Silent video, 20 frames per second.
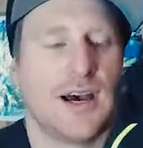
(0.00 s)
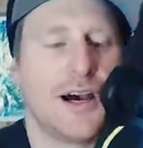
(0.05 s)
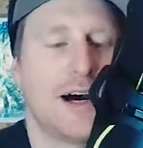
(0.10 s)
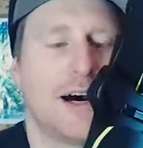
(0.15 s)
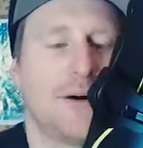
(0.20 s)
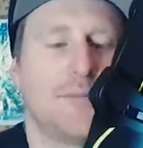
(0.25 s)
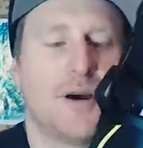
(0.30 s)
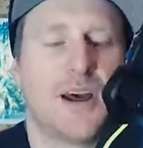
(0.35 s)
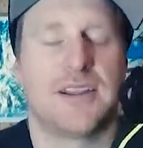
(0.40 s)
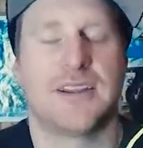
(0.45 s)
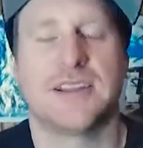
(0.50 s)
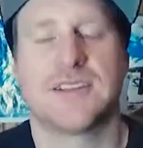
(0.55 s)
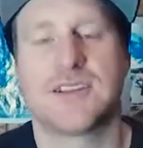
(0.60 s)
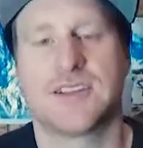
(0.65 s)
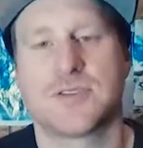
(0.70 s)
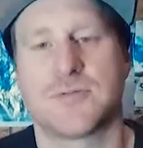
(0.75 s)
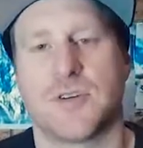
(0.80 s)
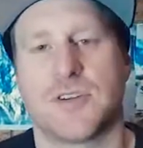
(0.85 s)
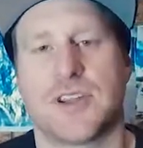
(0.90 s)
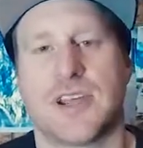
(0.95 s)
um, and this
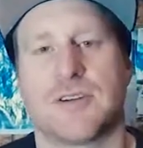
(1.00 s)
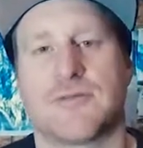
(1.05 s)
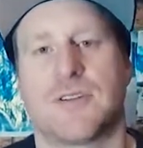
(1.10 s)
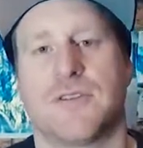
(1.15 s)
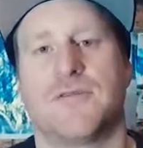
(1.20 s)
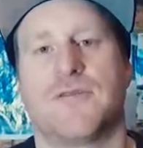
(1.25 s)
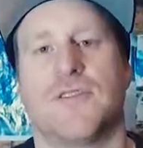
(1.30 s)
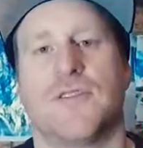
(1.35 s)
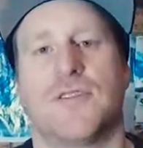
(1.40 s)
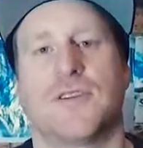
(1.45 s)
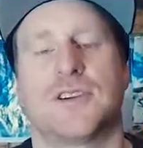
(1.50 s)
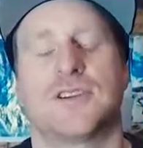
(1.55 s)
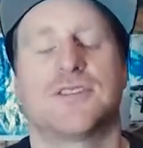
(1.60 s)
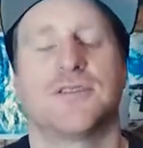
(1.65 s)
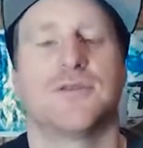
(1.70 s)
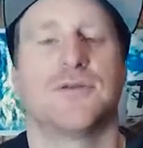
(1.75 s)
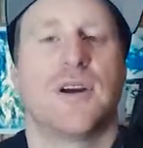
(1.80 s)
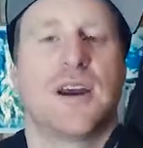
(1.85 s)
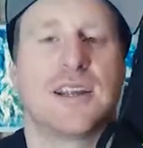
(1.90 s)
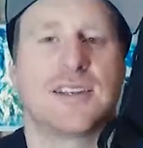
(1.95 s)
is what they're referring
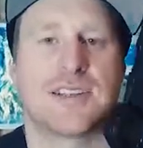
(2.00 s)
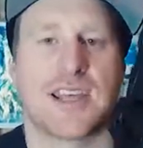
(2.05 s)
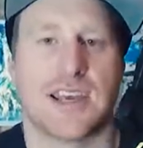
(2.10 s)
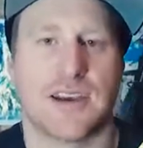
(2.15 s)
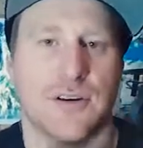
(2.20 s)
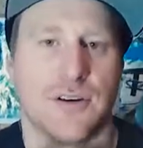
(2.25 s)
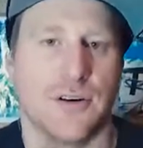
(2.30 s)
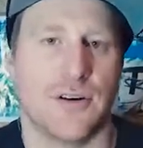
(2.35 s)
to as their